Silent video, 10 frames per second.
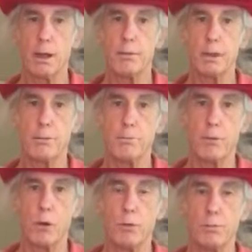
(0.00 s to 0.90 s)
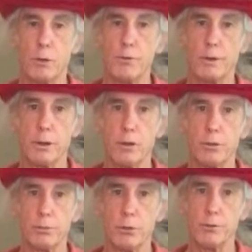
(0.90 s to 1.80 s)
how many old
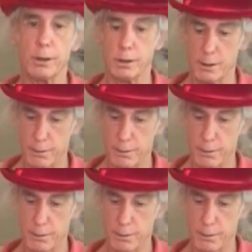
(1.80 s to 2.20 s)
movies,